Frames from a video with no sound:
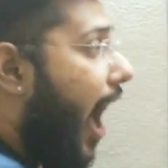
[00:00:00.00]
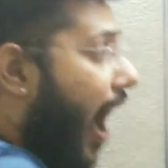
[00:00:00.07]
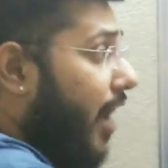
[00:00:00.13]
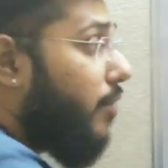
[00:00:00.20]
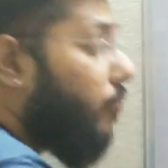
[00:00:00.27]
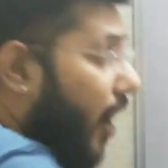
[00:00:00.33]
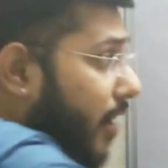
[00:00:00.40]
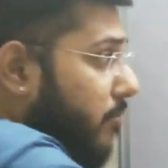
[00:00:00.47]

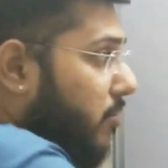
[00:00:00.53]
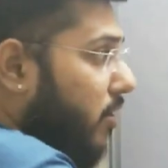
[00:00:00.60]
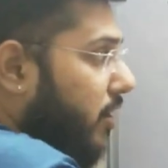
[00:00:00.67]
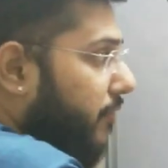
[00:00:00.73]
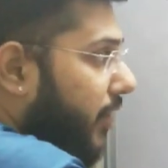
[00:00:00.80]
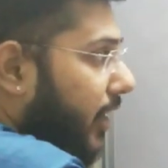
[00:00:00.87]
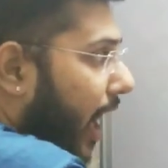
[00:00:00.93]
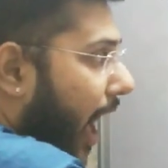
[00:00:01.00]
And one
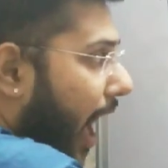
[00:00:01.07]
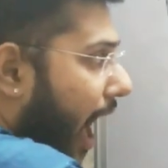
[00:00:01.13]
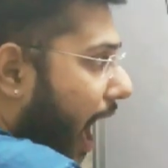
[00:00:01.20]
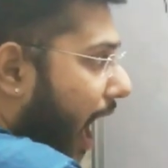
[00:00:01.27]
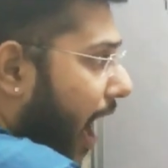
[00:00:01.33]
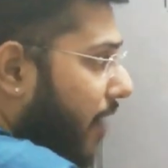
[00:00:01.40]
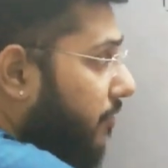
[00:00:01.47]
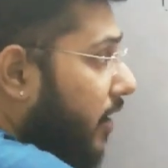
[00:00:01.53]
more we
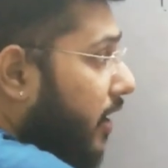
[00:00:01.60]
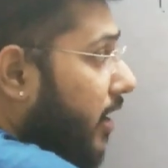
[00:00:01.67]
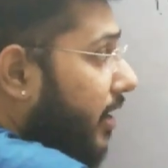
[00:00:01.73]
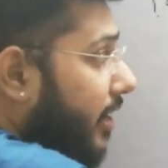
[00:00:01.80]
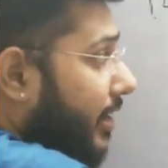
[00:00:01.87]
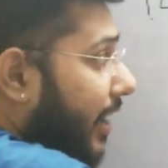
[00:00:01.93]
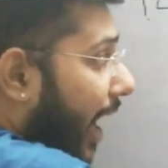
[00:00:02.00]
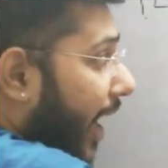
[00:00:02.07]
have
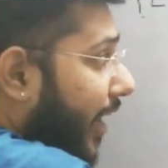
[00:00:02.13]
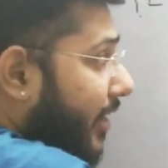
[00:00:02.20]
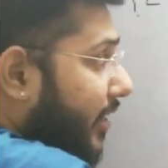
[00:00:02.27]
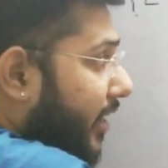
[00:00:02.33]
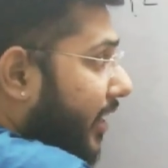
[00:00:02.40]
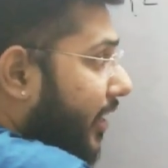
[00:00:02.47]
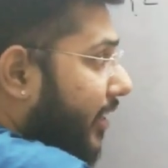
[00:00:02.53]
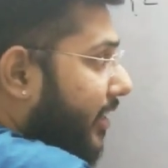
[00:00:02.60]

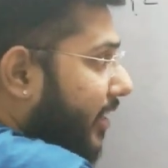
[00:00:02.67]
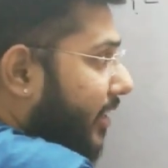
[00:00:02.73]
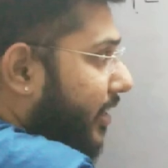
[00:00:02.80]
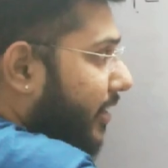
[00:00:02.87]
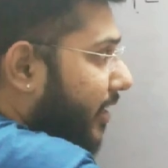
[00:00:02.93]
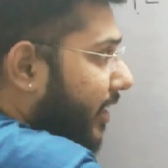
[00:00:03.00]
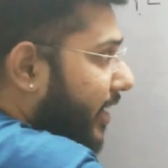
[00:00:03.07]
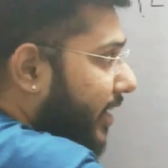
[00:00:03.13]
90
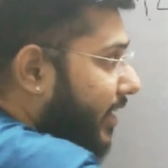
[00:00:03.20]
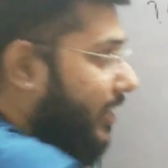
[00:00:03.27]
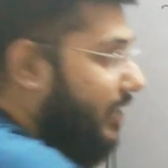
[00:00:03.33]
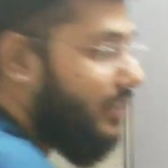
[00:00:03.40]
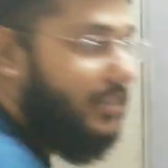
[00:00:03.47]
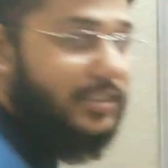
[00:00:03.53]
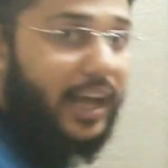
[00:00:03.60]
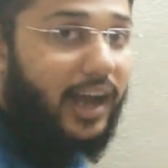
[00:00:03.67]

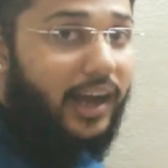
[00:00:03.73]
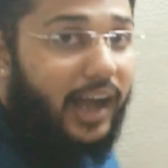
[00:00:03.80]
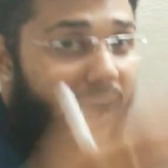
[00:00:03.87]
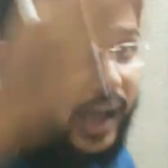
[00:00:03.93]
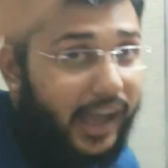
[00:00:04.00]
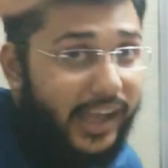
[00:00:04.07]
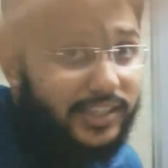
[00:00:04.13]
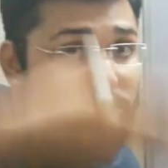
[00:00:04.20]
degrees,
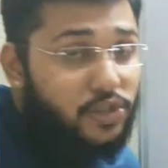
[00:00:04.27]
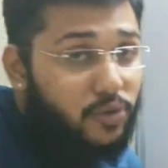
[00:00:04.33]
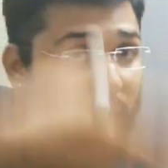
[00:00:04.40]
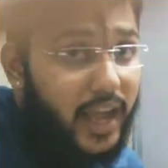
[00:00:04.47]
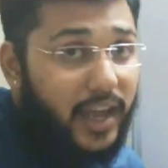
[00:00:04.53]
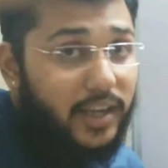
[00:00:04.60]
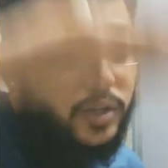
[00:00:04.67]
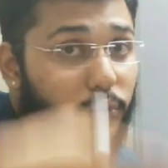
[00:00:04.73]
a
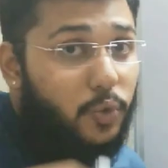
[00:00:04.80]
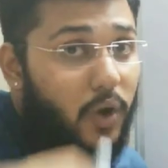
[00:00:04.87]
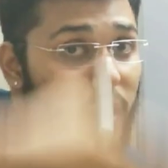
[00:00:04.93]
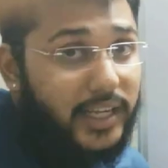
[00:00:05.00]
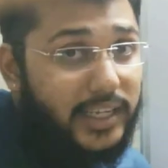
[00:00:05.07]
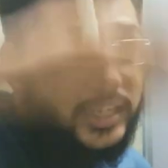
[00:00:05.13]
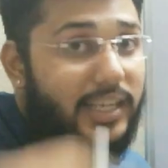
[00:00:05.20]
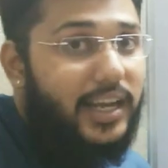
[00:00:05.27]
straight
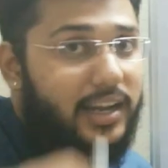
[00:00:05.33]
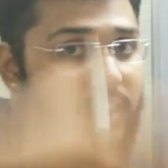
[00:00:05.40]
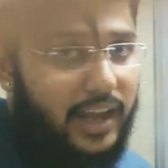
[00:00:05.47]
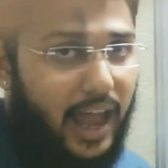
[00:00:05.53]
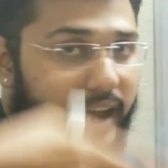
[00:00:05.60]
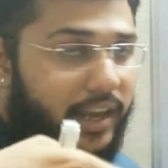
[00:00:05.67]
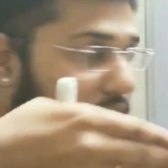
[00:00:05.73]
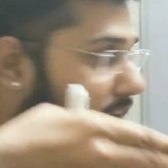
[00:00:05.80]
vertical
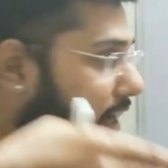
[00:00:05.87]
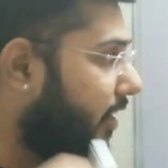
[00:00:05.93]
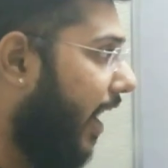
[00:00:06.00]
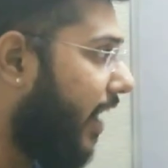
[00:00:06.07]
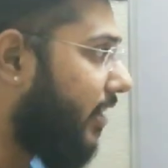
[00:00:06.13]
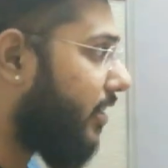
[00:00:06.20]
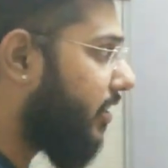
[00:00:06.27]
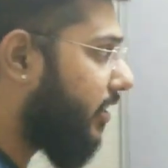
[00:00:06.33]
line. Okay,
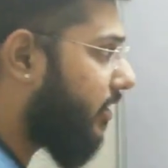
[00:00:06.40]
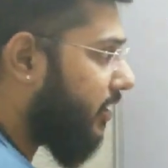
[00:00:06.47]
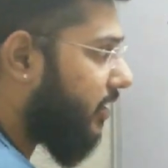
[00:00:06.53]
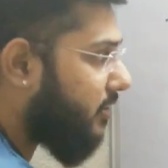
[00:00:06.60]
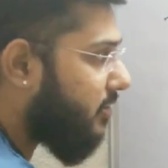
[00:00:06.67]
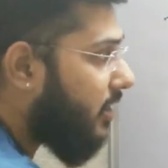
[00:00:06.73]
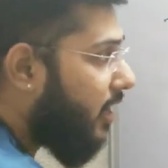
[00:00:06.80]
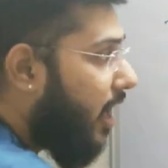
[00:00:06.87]
90
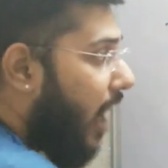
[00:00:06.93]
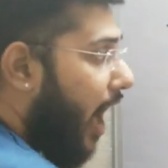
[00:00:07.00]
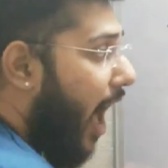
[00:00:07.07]
degrees.